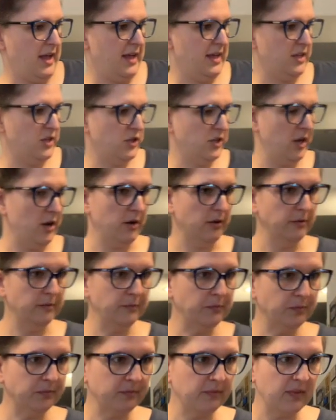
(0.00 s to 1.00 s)
So
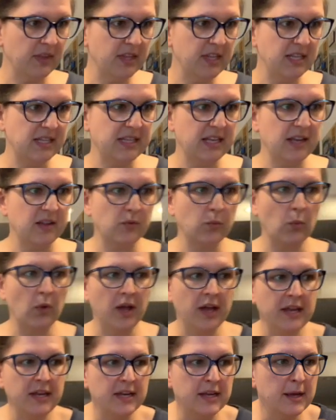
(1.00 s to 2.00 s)
this says
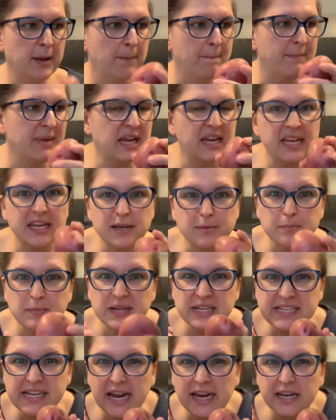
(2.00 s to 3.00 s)
1 medium
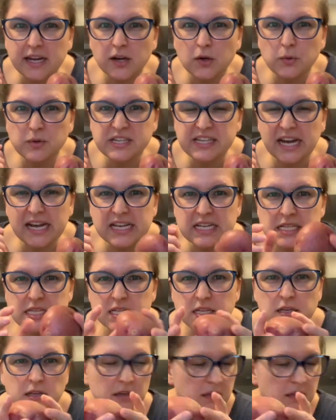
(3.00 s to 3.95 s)
potato diced.